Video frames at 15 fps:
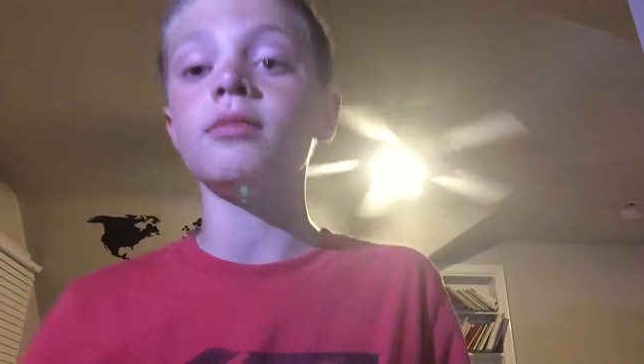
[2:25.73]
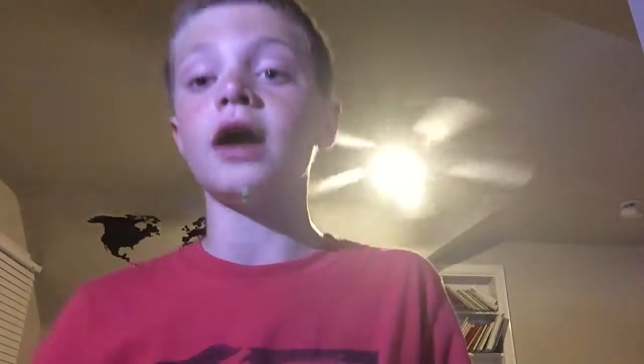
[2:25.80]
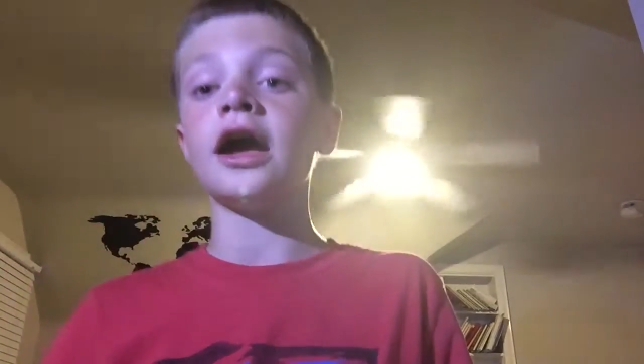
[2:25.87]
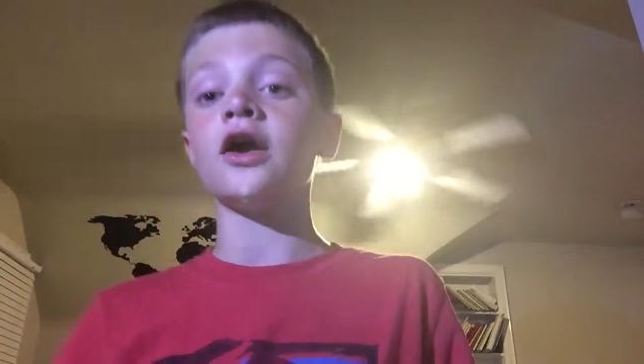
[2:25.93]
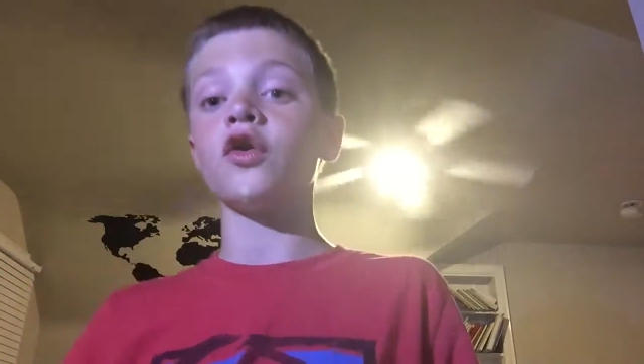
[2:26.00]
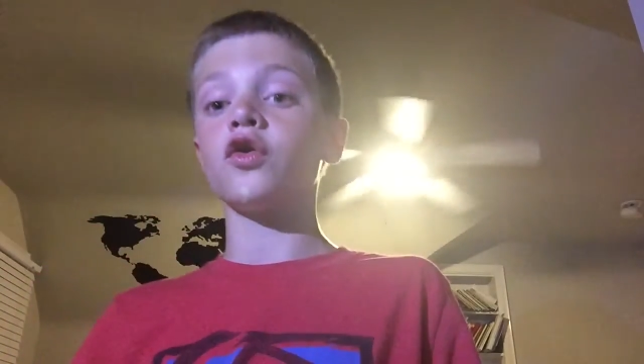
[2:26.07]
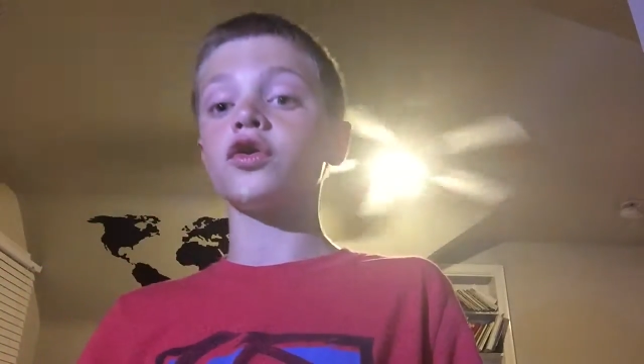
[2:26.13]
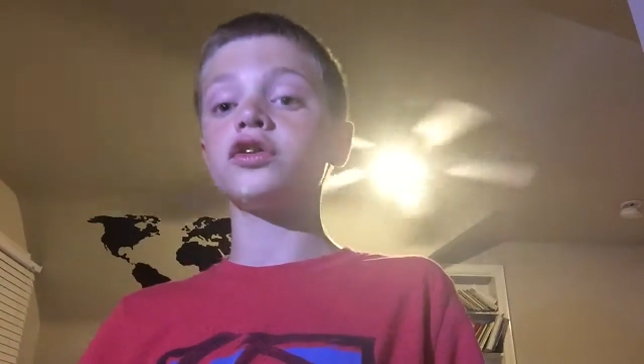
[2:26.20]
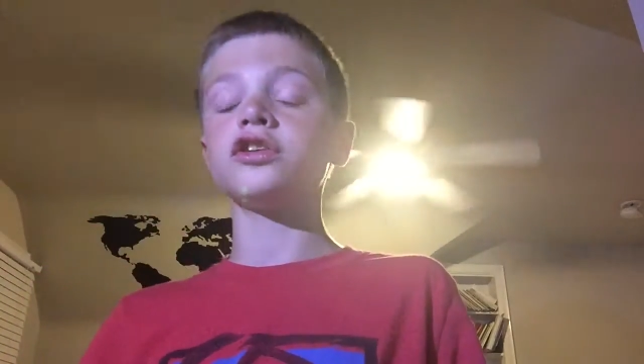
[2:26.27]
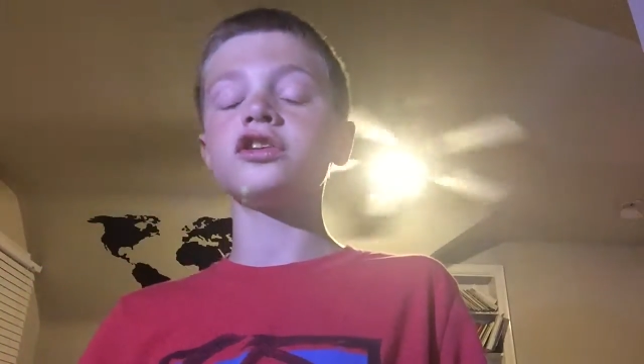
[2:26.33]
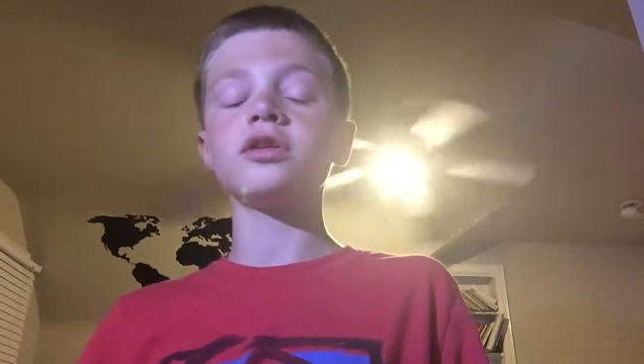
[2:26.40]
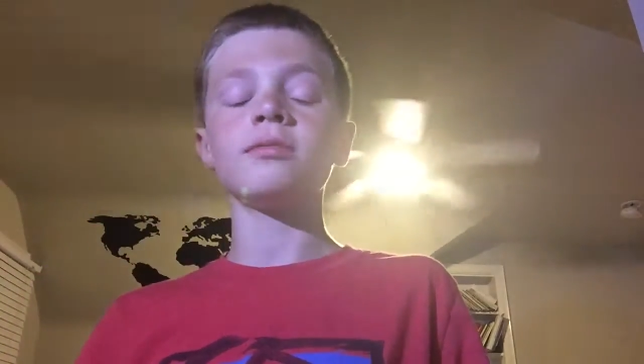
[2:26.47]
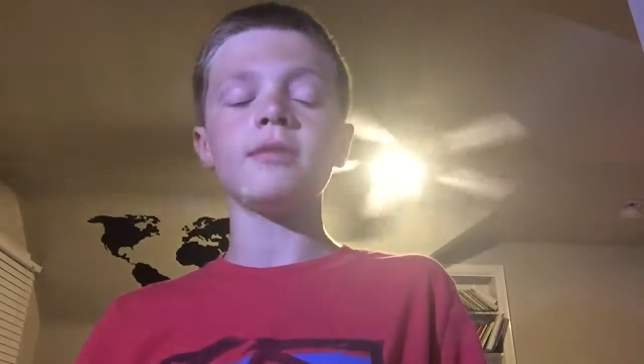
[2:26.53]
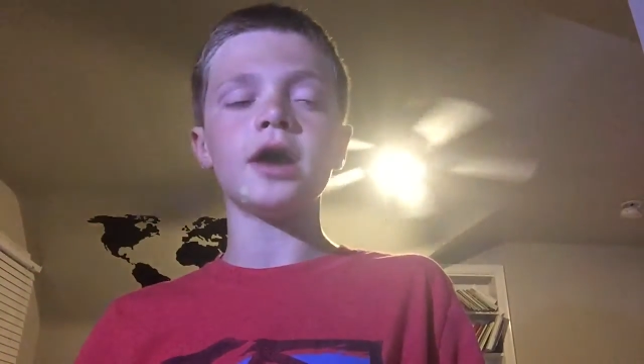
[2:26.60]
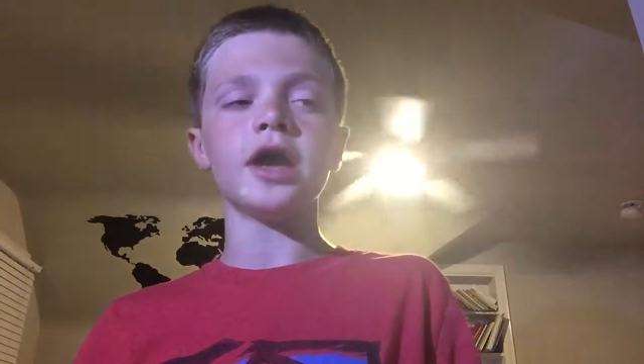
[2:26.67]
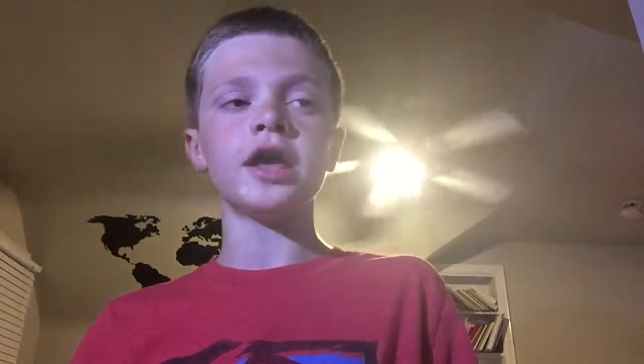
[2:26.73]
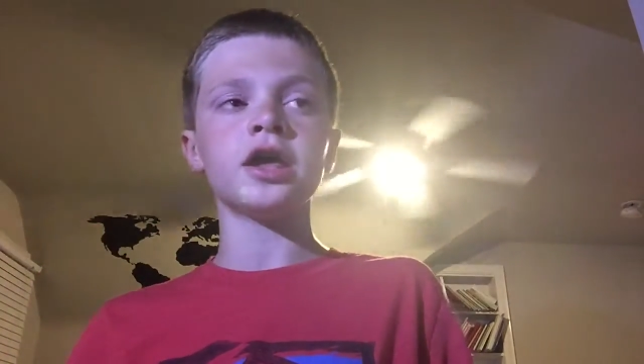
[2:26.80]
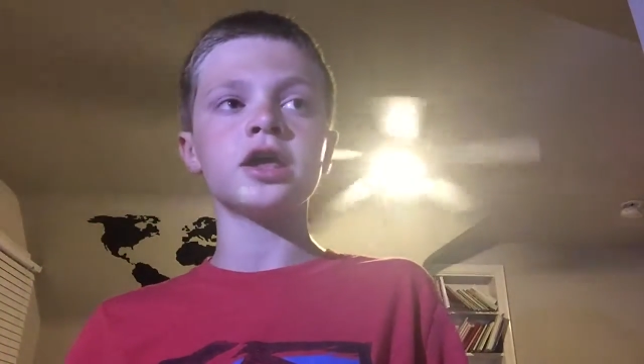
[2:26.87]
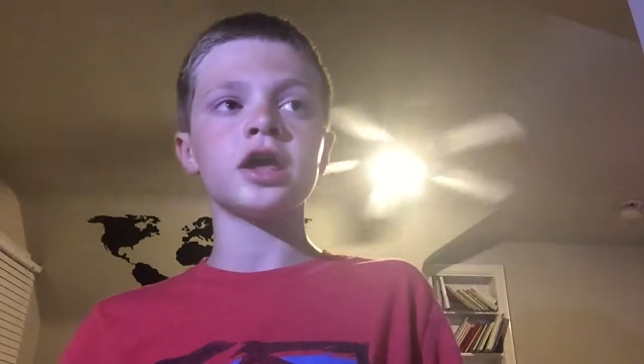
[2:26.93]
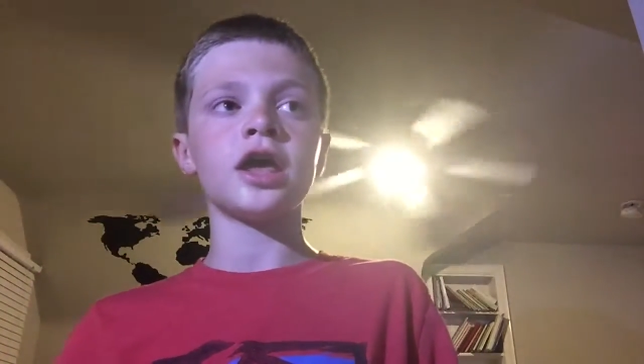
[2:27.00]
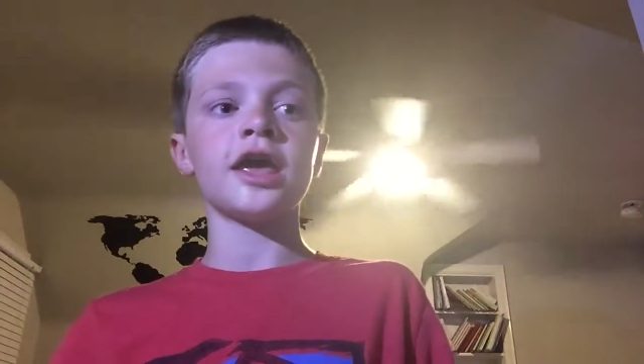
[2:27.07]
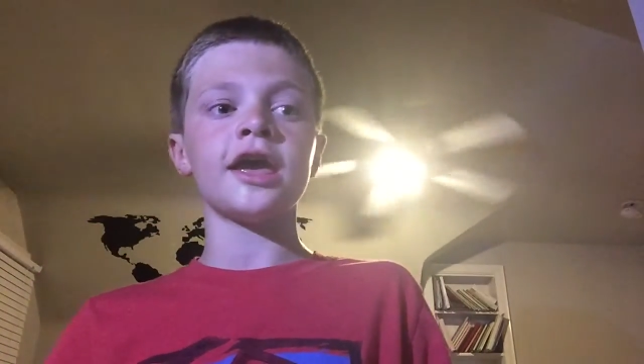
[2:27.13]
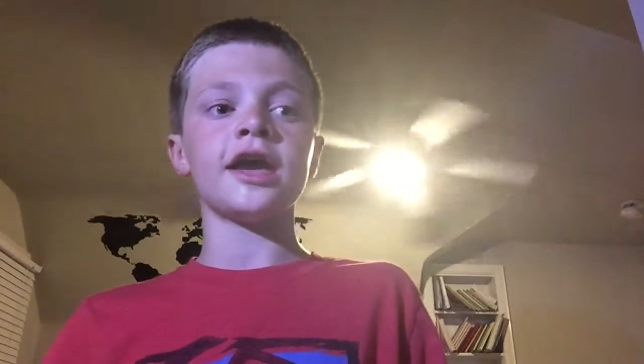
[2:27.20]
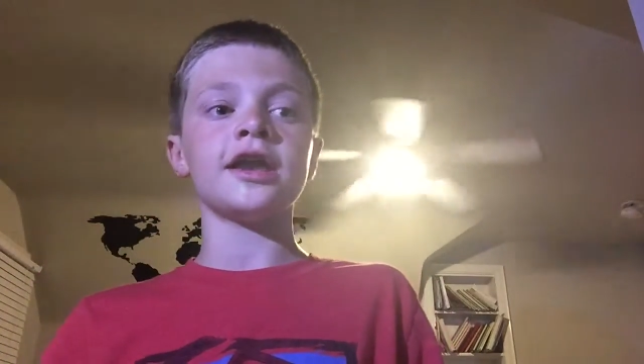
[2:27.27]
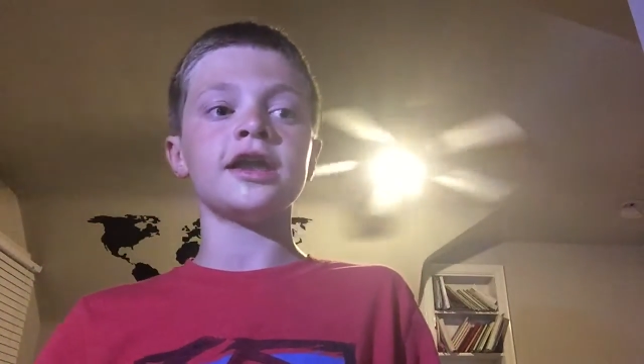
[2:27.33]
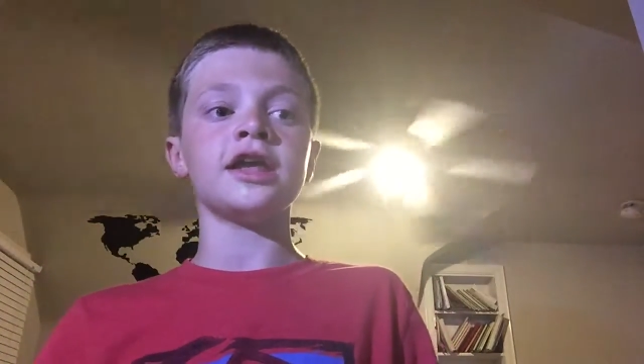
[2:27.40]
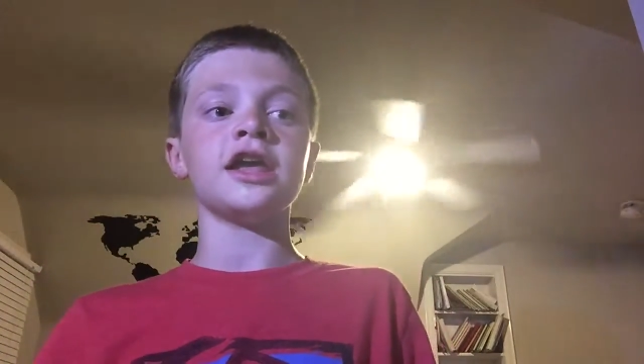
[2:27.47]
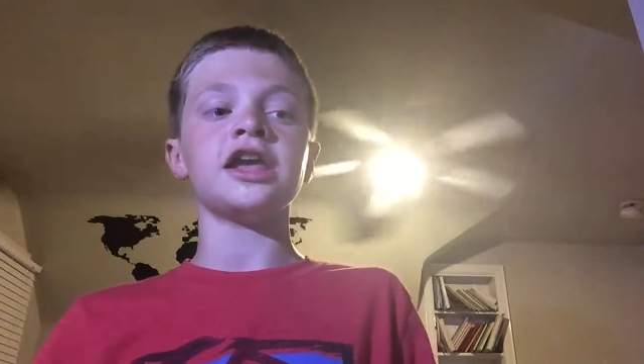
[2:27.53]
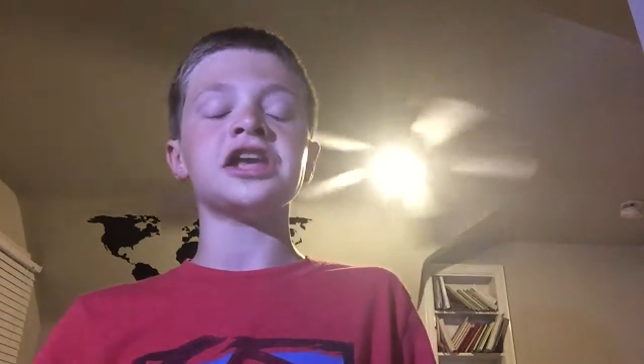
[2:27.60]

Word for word: um I ordered a mic and